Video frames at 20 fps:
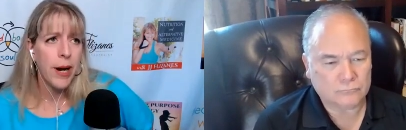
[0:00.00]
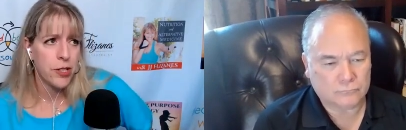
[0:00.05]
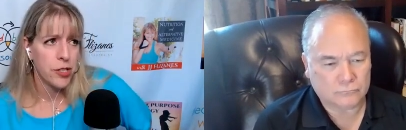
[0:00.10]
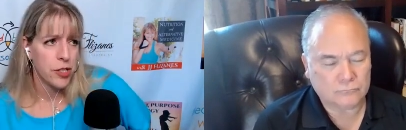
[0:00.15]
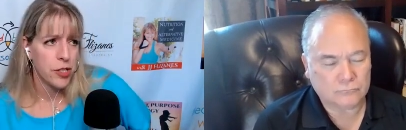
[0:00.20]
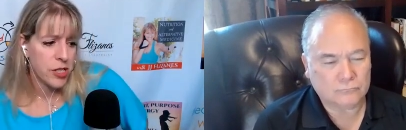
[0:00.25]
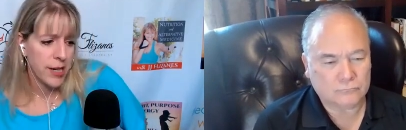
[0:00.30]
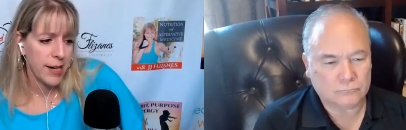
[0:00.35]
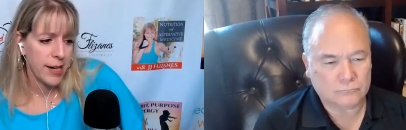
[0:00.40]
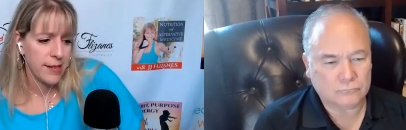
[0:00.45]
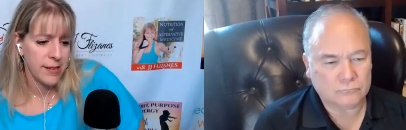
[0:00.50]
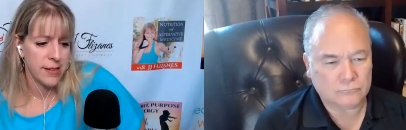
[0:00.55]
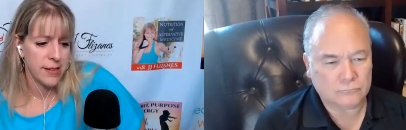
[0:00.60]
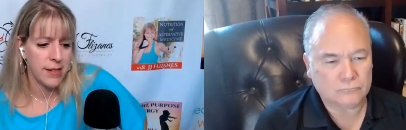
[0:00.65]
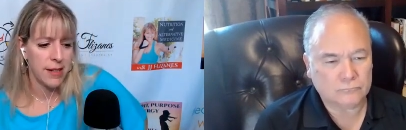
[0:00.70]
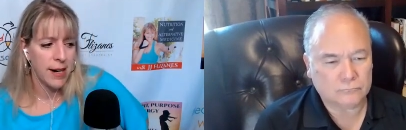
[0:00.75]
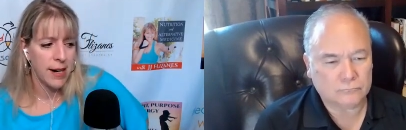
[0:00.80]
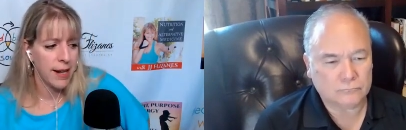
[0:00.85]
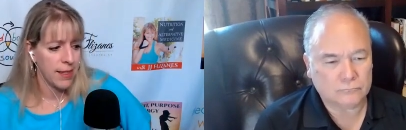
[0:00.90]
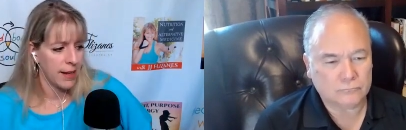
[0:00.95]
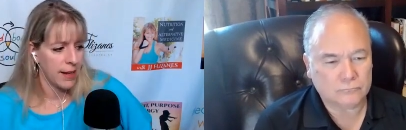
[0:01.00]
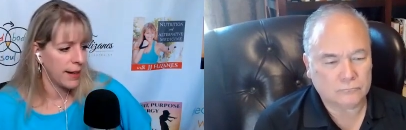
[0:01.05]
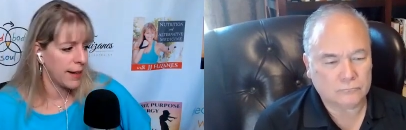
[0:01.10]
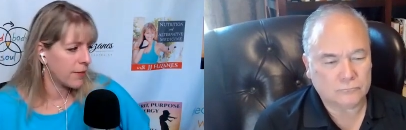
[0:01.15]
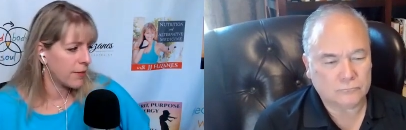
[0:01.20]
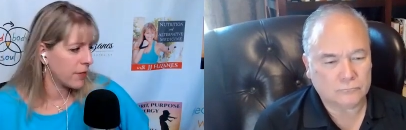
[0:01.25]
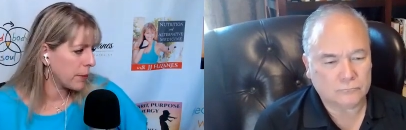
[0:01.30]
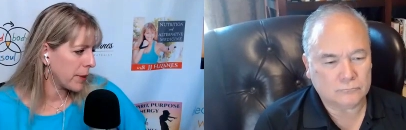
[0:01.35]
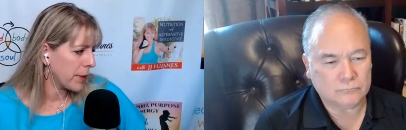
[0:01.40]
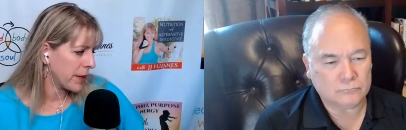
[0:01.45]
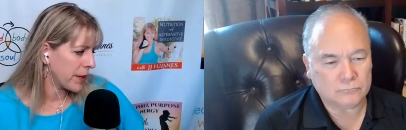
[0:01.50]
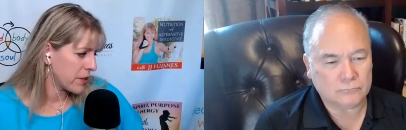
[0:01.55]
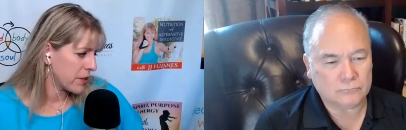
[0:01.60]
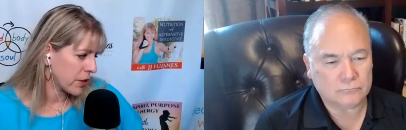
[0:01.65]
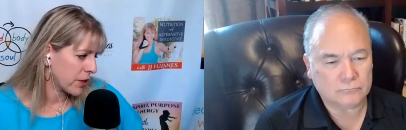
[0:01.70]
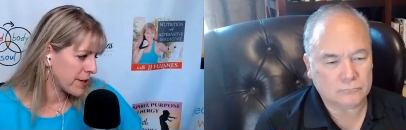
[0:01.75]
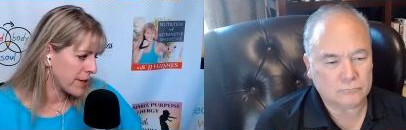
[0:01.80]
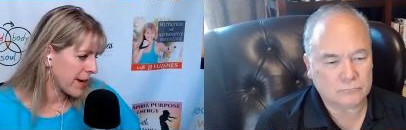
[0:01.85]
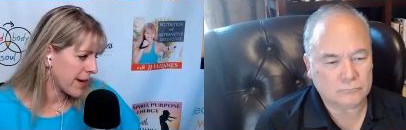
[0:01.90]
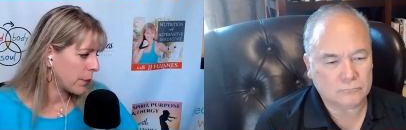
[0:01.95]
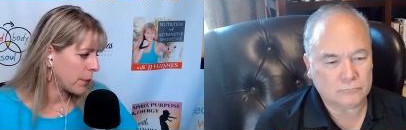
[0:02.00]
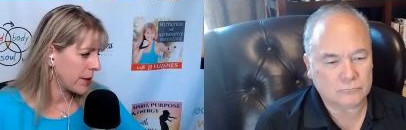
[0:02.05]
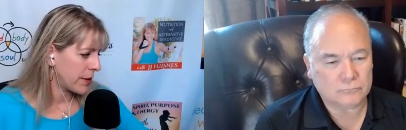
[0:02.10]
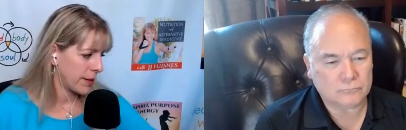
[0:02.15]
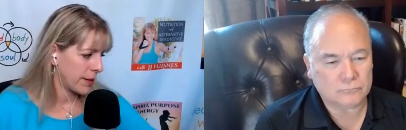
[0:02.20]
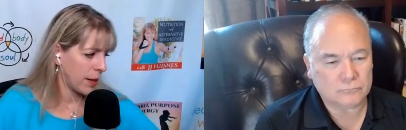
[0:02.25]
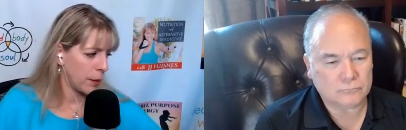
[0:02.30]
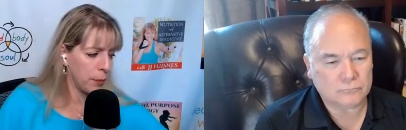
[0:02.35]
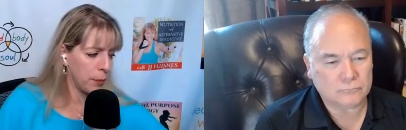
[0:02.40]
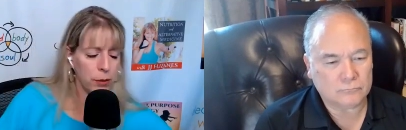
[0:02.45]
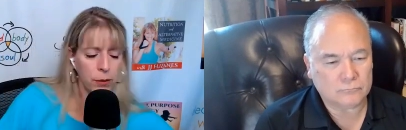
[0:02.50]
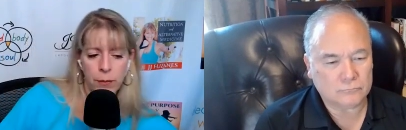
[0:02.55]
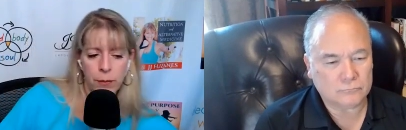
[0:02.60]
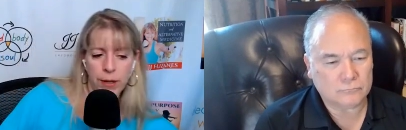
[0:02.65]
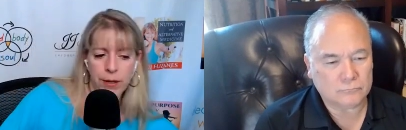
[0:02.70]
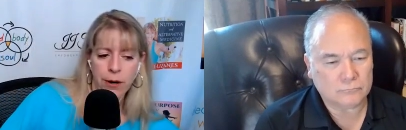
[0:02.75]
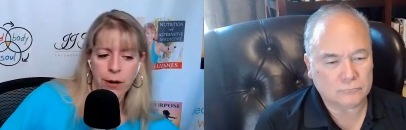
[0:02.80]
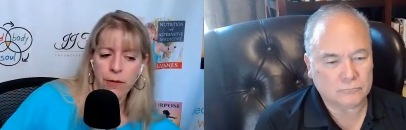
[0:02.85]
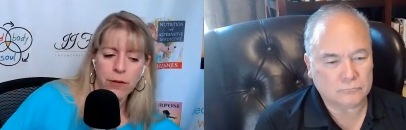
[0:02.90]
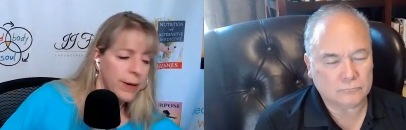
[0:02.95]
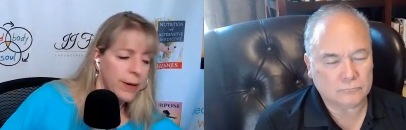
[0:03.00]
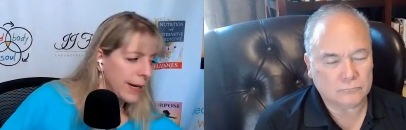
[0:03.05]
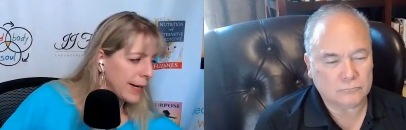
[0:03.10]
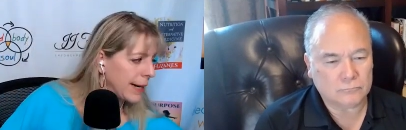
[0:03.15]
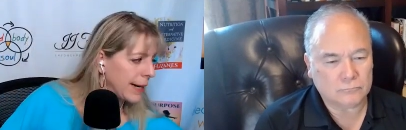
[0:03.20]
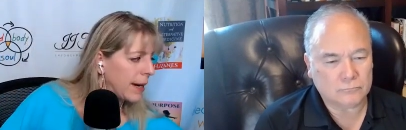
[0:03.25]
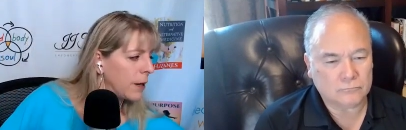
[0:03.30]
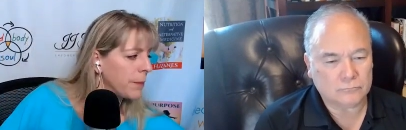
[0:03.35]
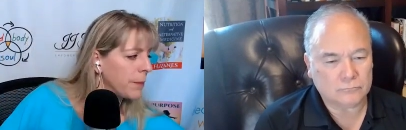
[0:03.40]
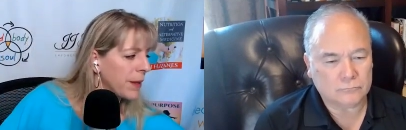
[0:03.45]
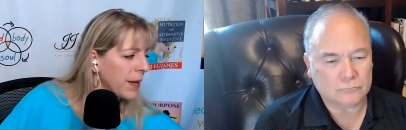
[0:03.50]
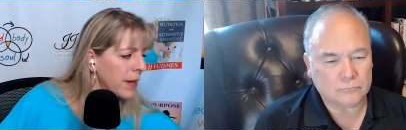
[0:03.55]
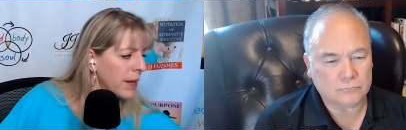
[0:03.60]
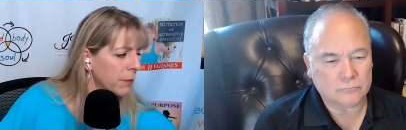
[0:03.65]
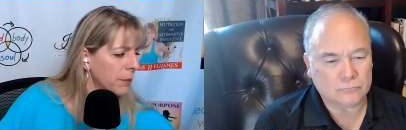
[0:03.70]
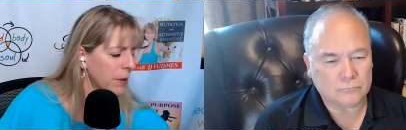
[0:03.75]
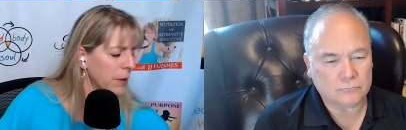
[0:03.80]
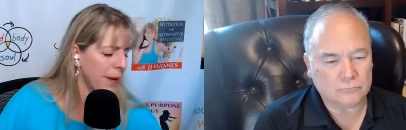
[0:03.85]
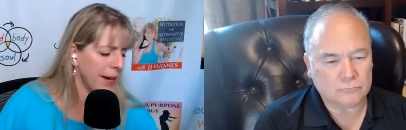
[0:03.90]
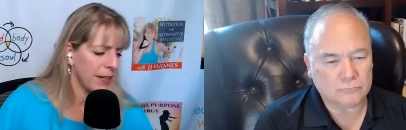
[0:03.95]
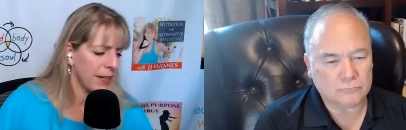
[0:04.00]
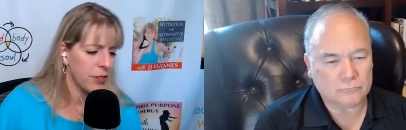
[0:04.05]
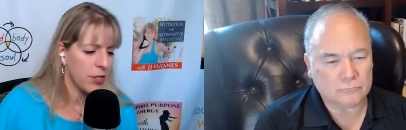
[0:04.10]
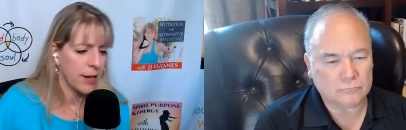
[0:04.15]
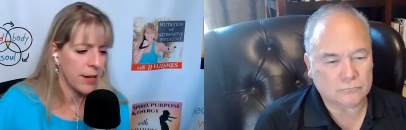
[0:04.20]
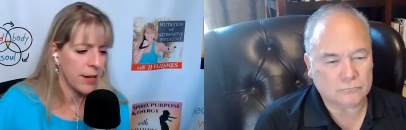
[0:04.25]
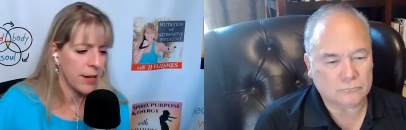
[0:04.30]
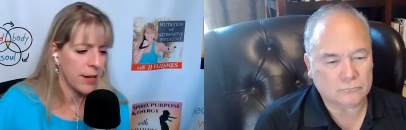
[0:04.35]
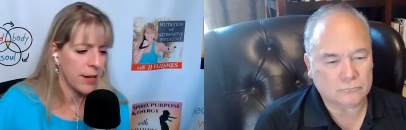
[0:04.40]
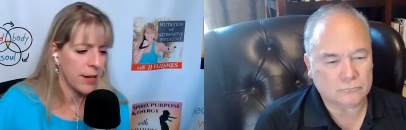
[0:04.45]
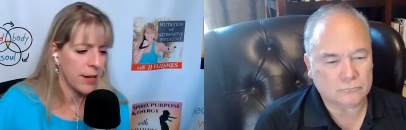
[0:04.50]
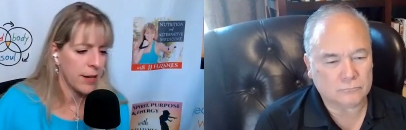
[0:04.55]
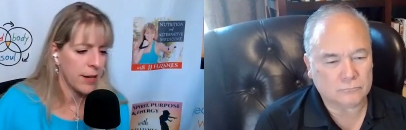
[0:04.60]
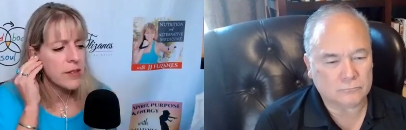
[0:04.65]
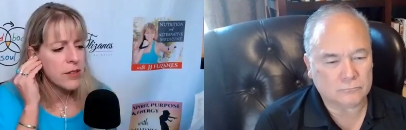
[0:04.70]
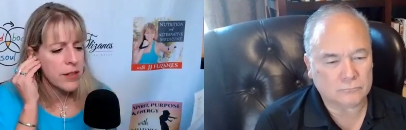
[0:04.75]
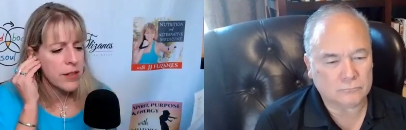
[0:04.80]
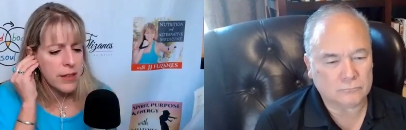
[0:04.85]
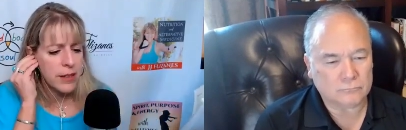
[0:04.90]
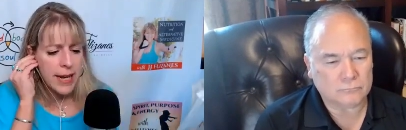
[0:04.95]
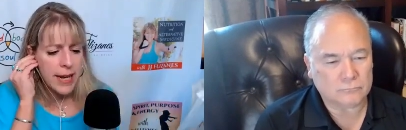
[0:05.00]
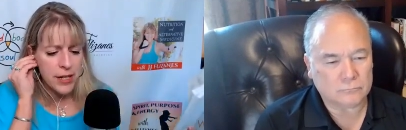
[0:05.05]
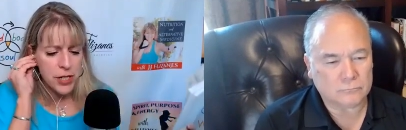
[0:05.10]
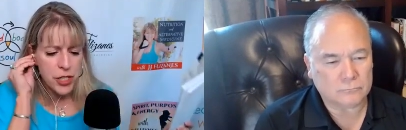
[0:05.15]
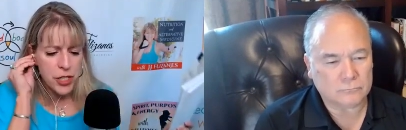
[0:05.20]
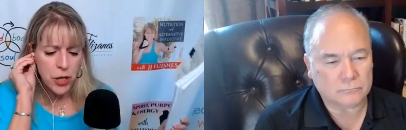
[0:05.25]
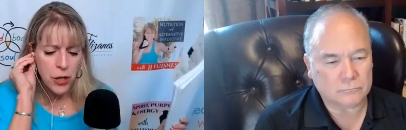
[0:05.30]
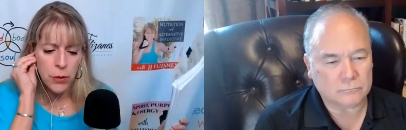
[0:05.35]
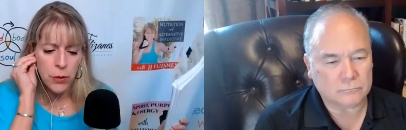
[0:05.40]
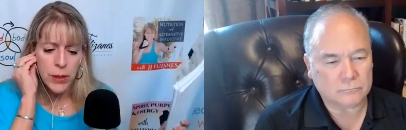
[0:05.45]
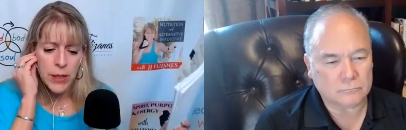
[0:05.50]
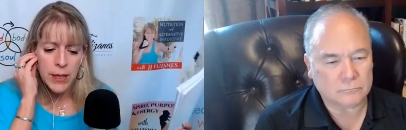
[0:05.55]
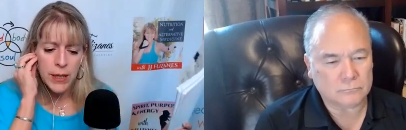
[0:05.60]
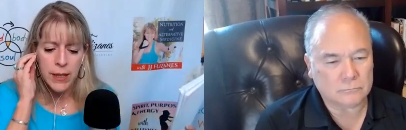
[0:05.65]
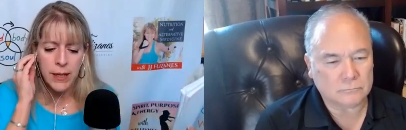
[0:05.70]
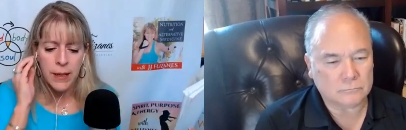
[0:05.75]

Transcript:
Speaker 1: exercises that I think everybody starts out with. And I'll pull one over right now. We might have talked about this on the last show.